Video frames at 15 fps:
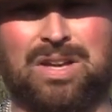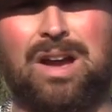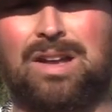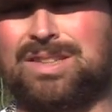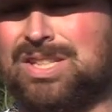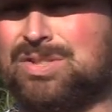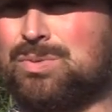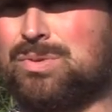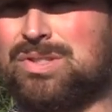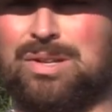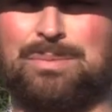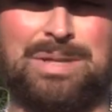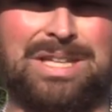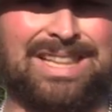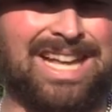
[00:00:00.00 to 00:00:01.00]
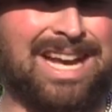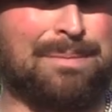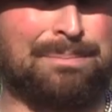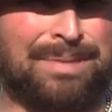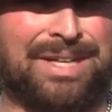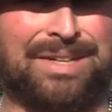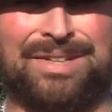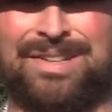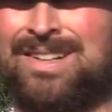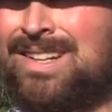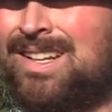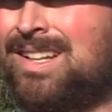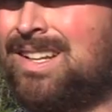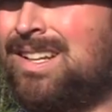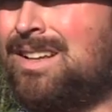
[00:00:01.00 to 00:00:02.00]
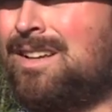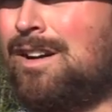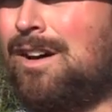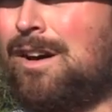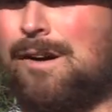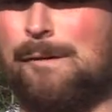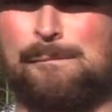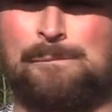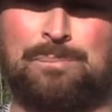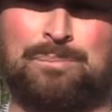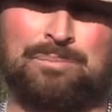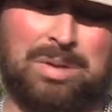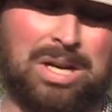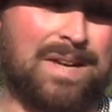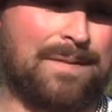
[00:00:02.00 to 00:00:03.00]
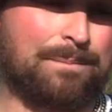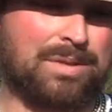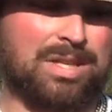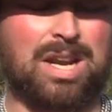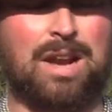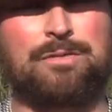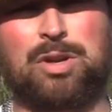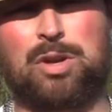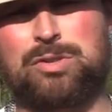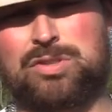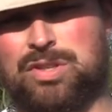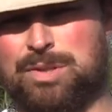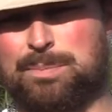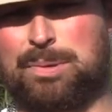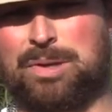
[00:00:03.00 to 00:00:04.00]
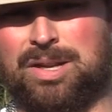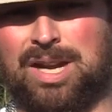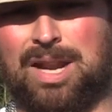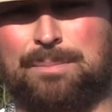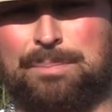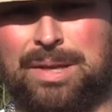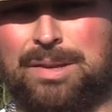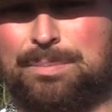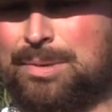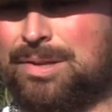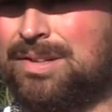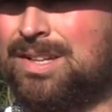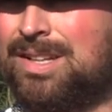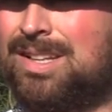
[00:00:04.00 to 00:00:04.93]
thought this was going to be a lot better. But you never know until you put it on paper.